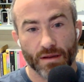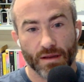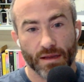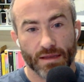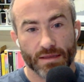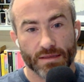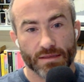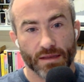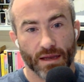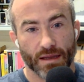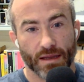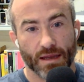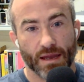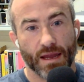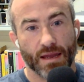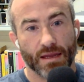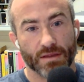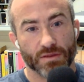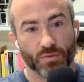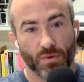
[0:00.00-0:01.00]
it's like,
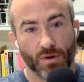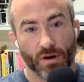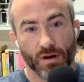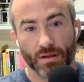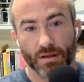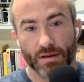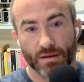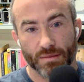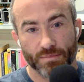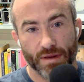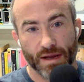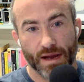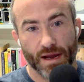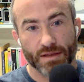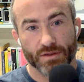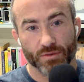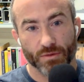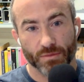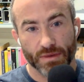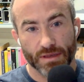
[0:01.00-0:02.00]
hey, his wallet and
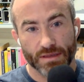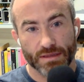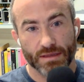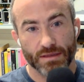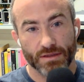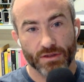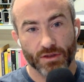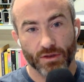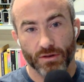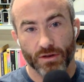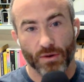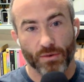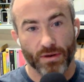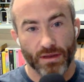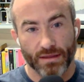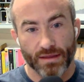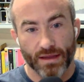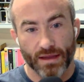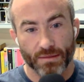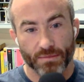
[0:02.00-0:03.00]
badge were missing. Do you know
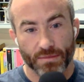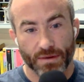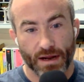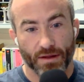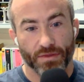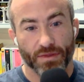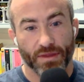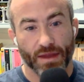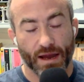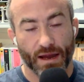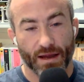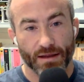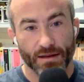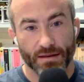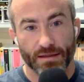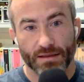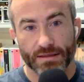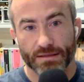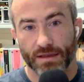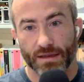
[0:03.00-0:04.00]
anything about that?
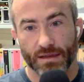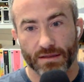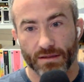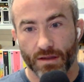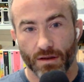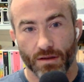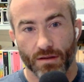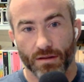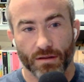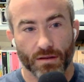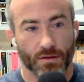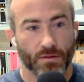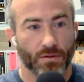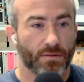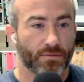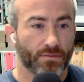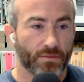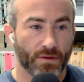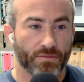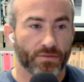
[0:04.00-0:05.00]
And he's like,
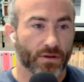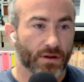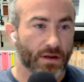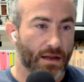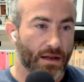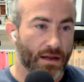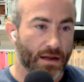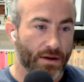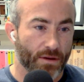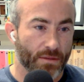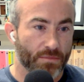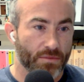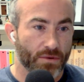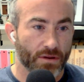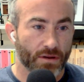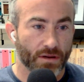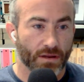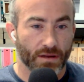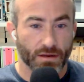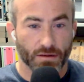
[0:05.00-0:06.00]
no, I forgot how I
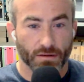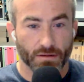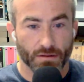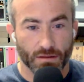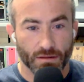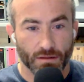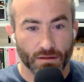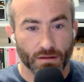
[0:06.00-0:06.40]
put it here.